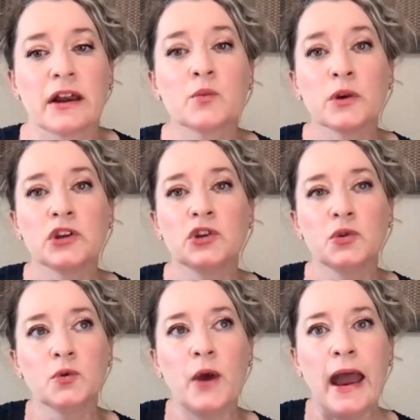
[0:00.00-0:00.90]
And when
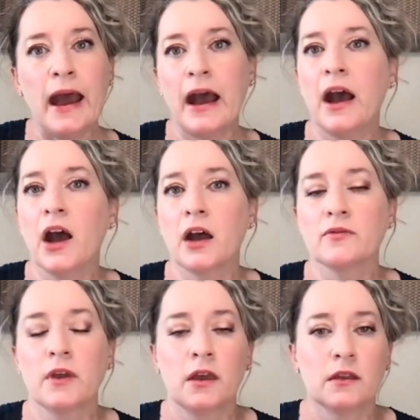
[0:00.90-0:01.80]
you have
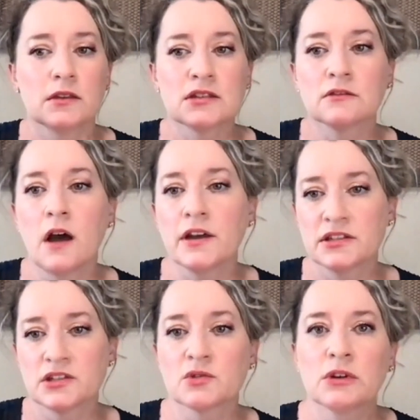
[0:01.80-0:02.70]
this loss,
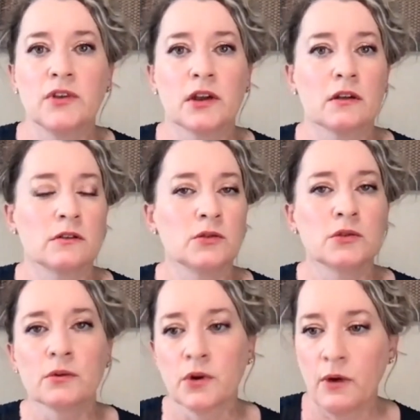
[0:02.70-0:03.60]
this grieving, you
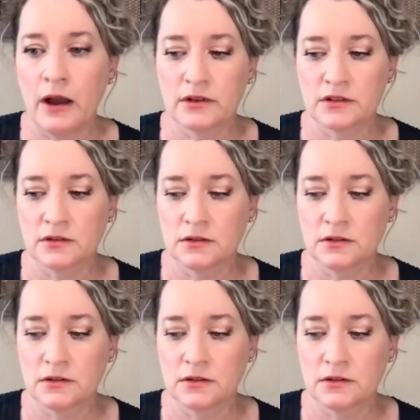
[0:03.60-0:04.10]
don't know how to